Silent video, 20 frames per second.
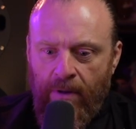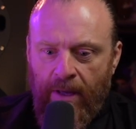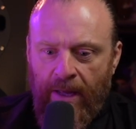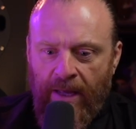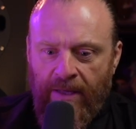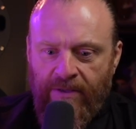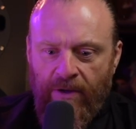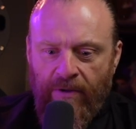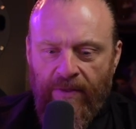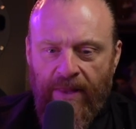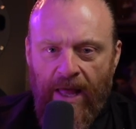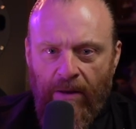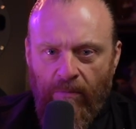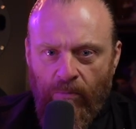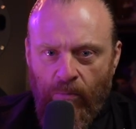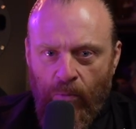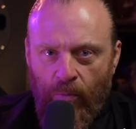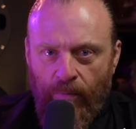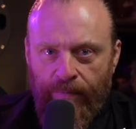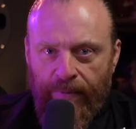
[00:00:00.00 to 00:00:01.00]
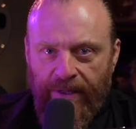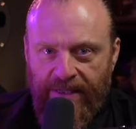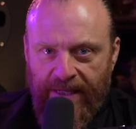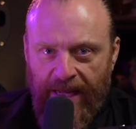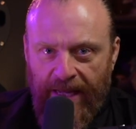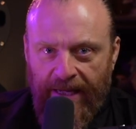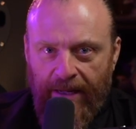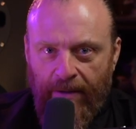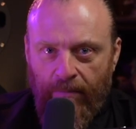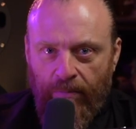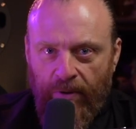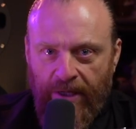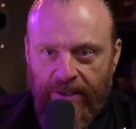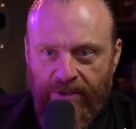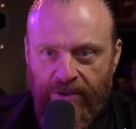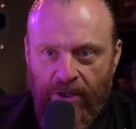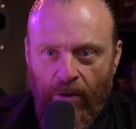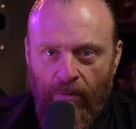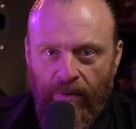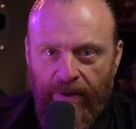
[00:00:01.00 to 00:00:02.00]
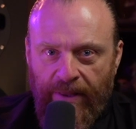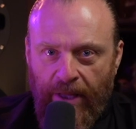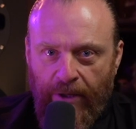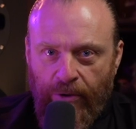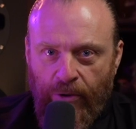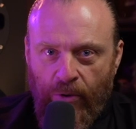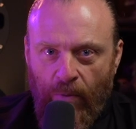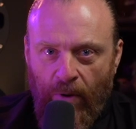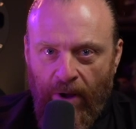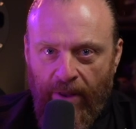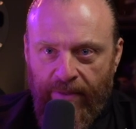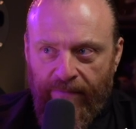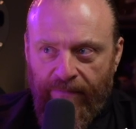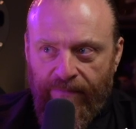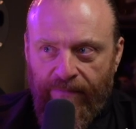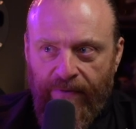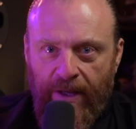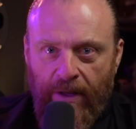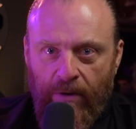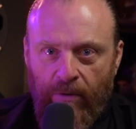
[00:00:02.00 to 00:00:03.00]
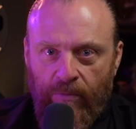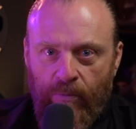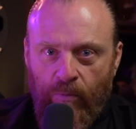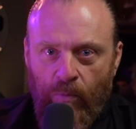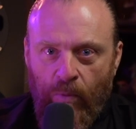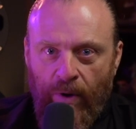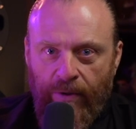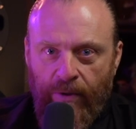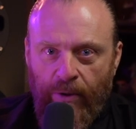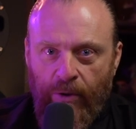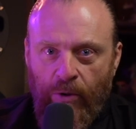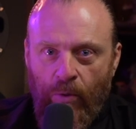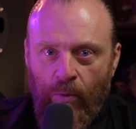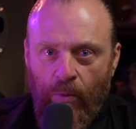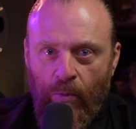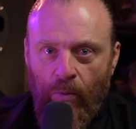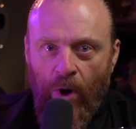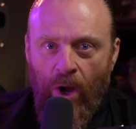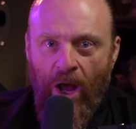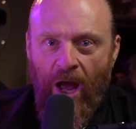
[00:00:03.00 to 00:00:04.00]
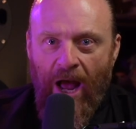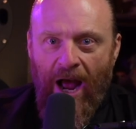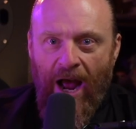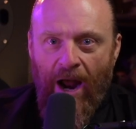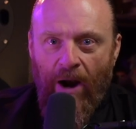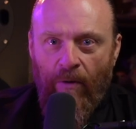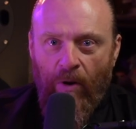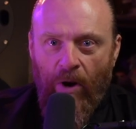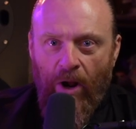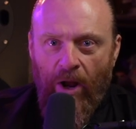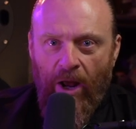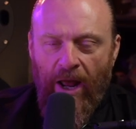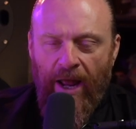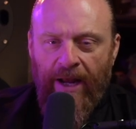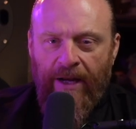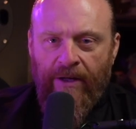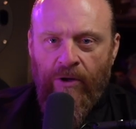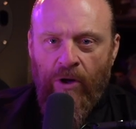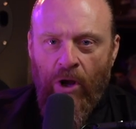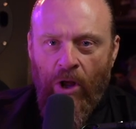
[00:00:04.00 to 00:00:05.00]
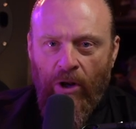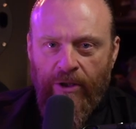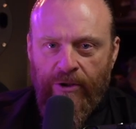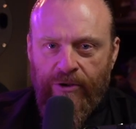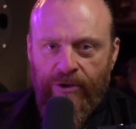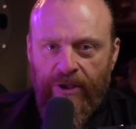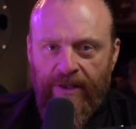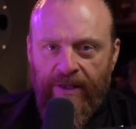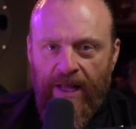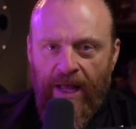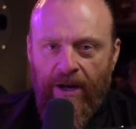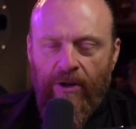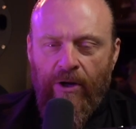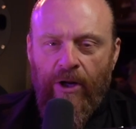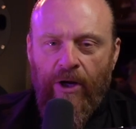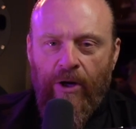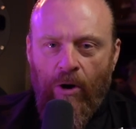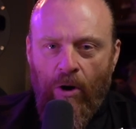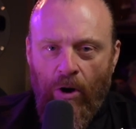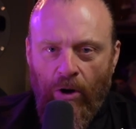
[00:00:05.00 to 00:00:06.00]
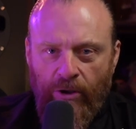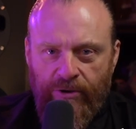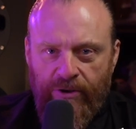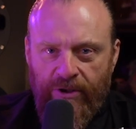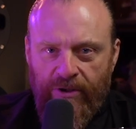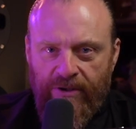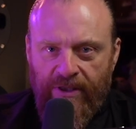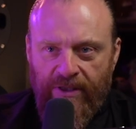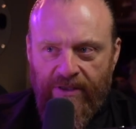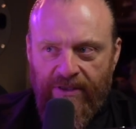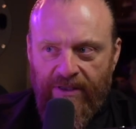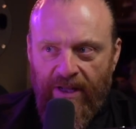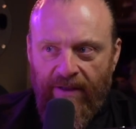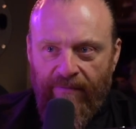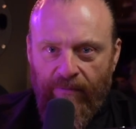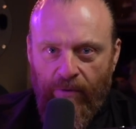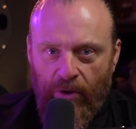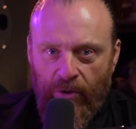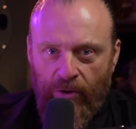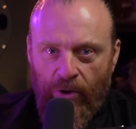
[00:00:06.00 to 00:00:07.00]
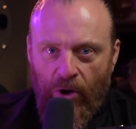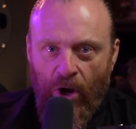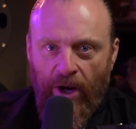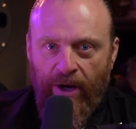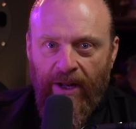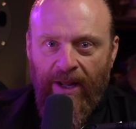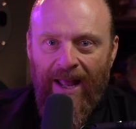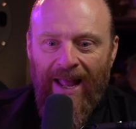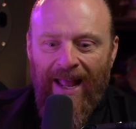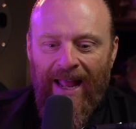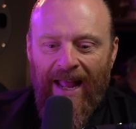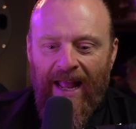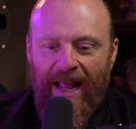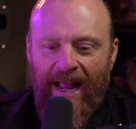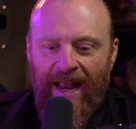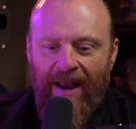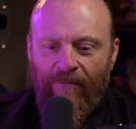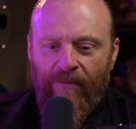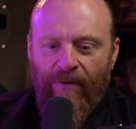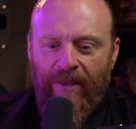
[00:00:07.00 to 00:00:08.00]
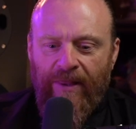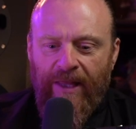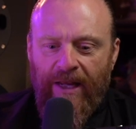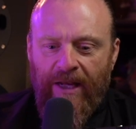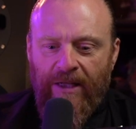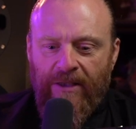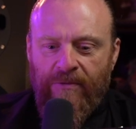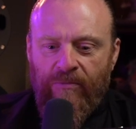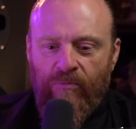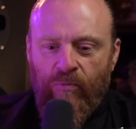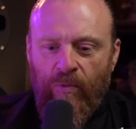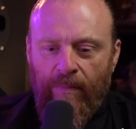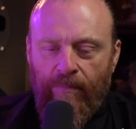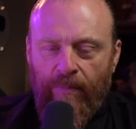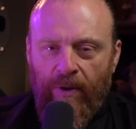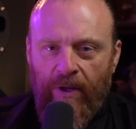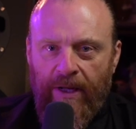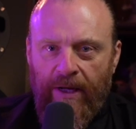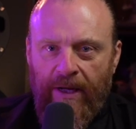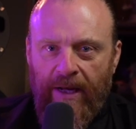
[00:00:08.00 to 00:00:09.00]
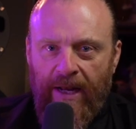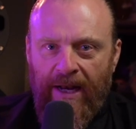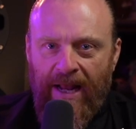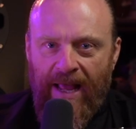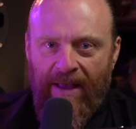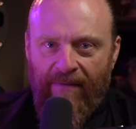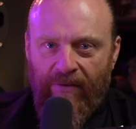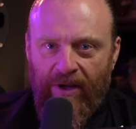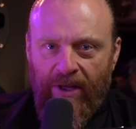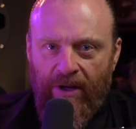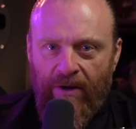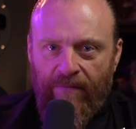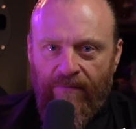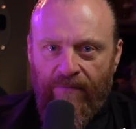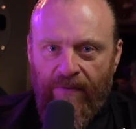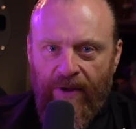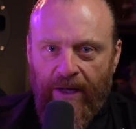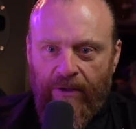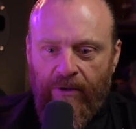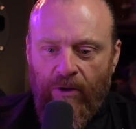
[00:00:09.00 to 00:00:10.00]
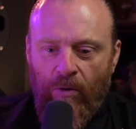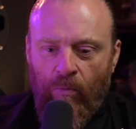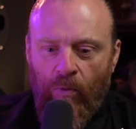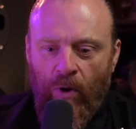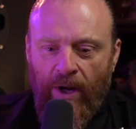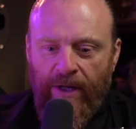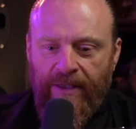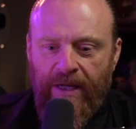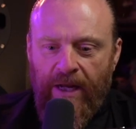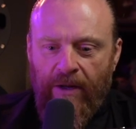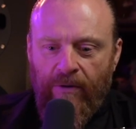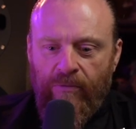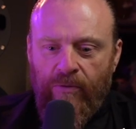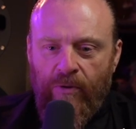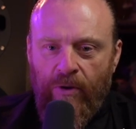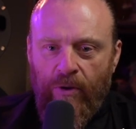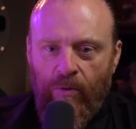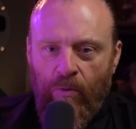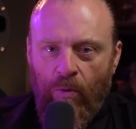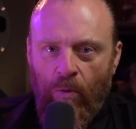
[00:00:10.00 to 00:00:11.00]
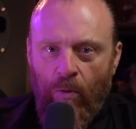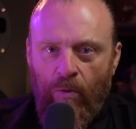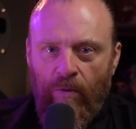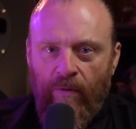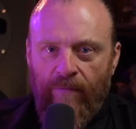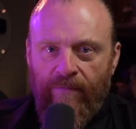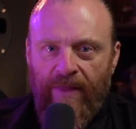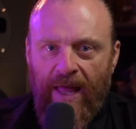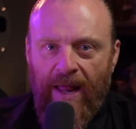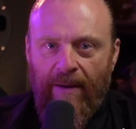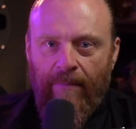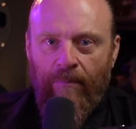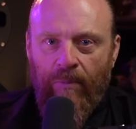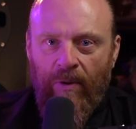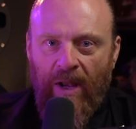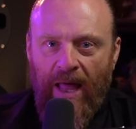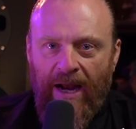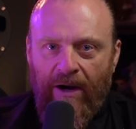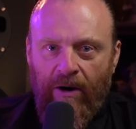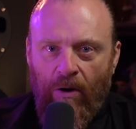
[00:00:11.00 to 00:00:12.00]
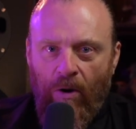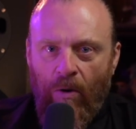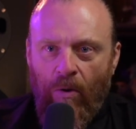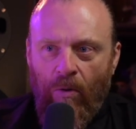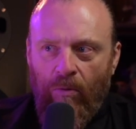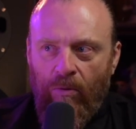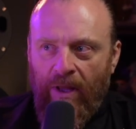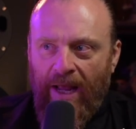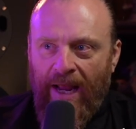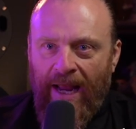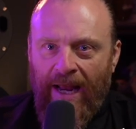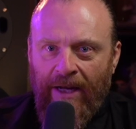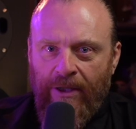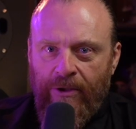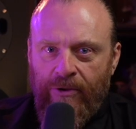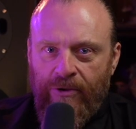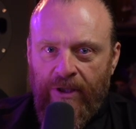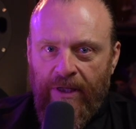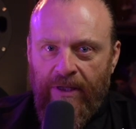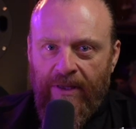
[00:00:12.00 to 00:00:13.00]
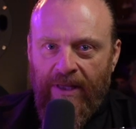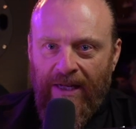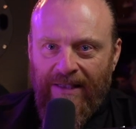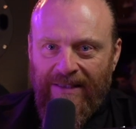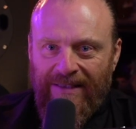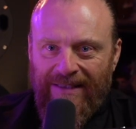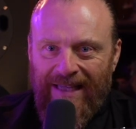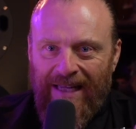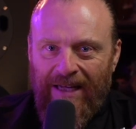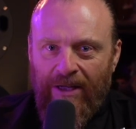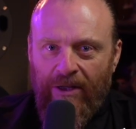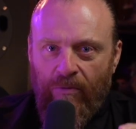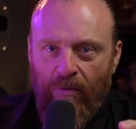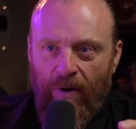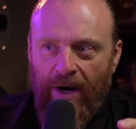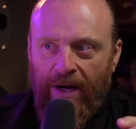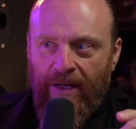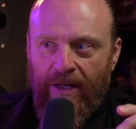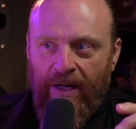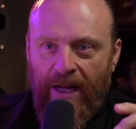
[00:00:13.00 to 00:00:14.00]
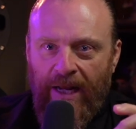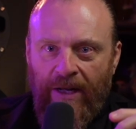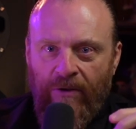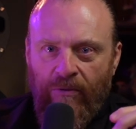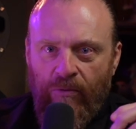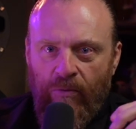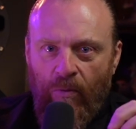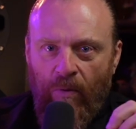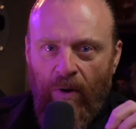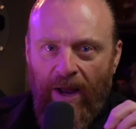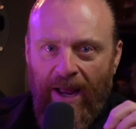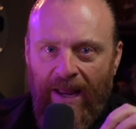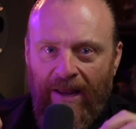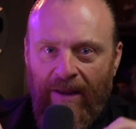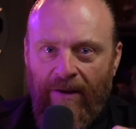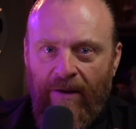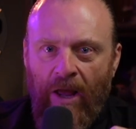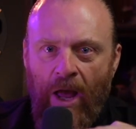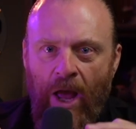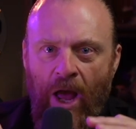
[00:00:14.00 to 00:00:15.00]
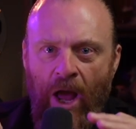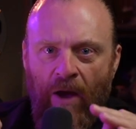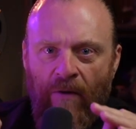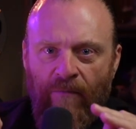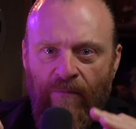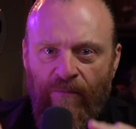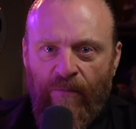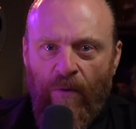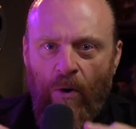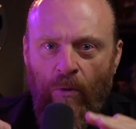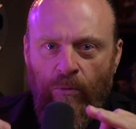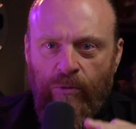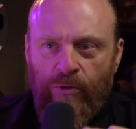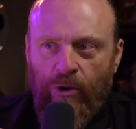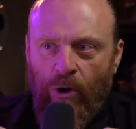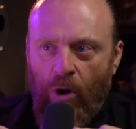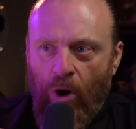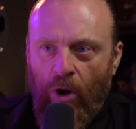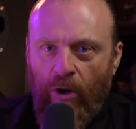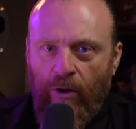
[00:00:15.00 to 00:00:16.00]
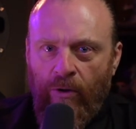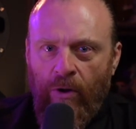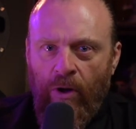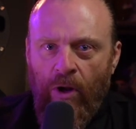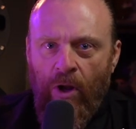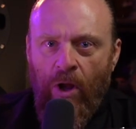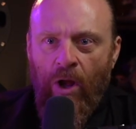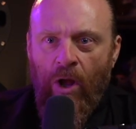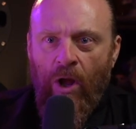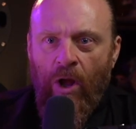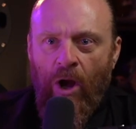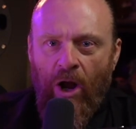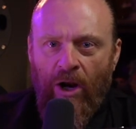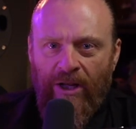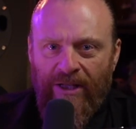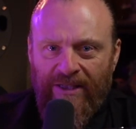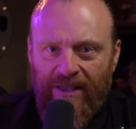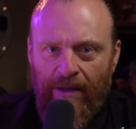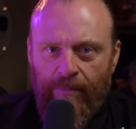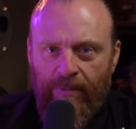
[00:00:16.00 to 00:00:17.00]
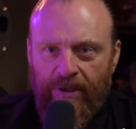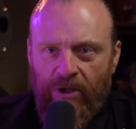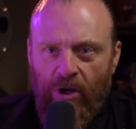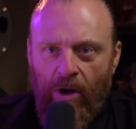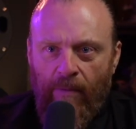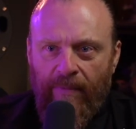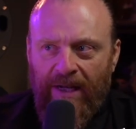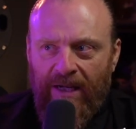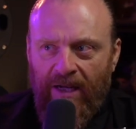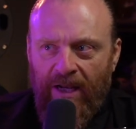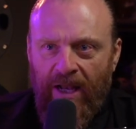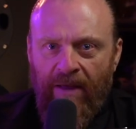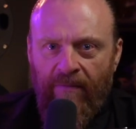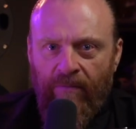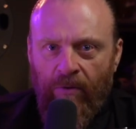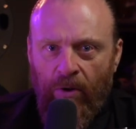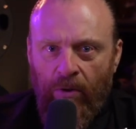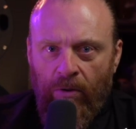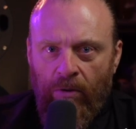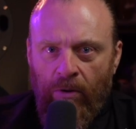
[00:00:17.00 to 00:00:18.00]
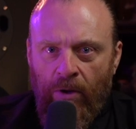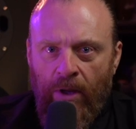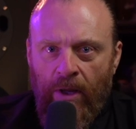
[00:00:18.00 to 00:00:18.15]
And so that will be taking place knowing that you are the field. Whether you are acknowledging that on a consciousness level or not, everything is rippling and having an effect right down to the core of that black hole energy that's integrated into a photon on a subatomic level.